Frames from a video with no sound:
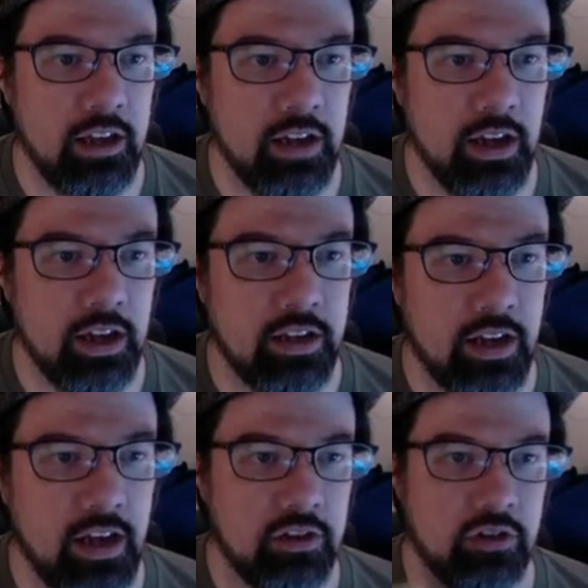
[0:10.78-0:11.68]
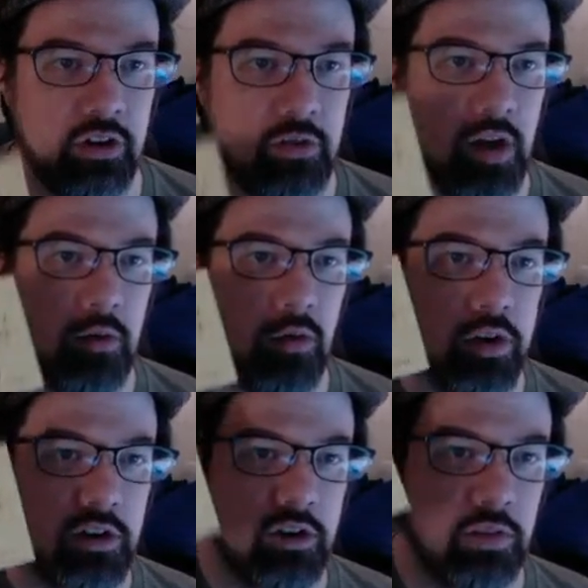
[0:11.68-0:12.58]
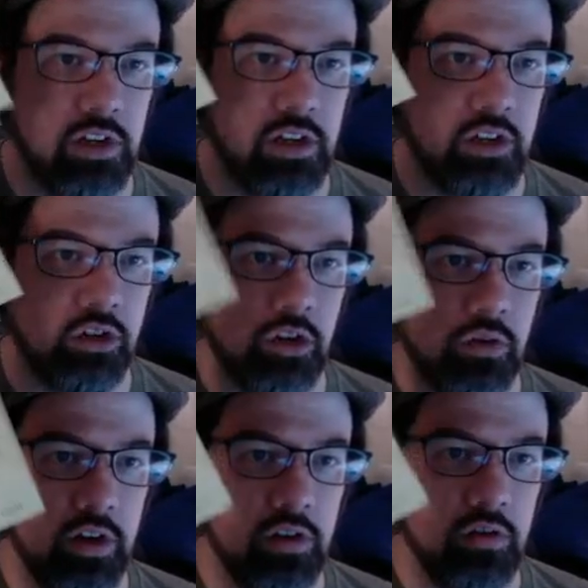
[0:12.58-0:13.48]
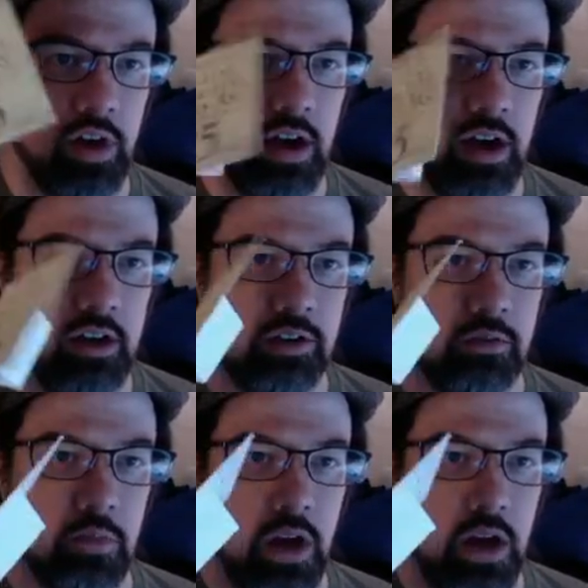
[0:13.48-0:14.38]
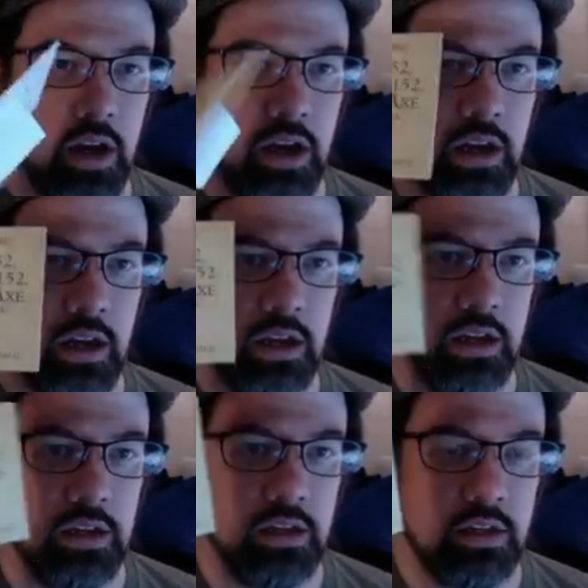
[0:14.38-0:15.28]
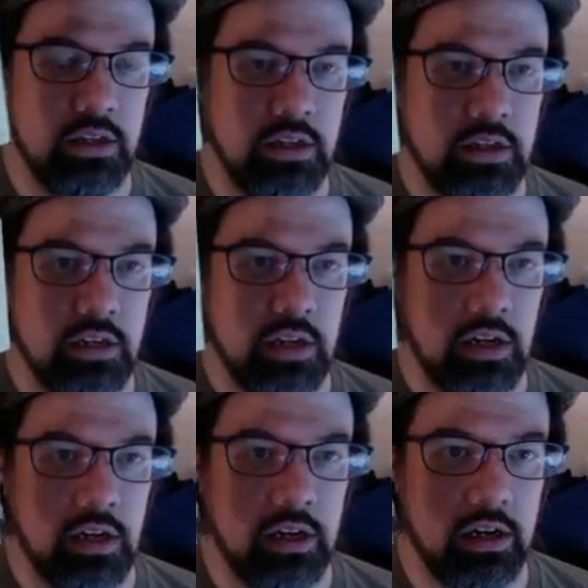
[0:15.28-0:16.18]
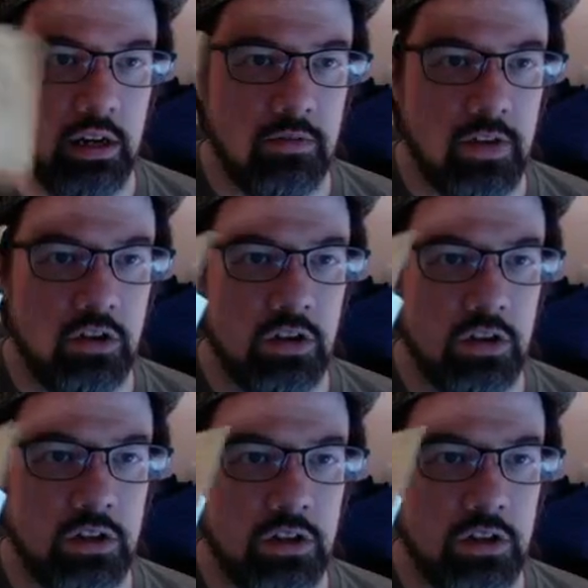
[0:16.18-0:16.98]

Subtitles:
today on the stream I'm going to be showing you guys my convention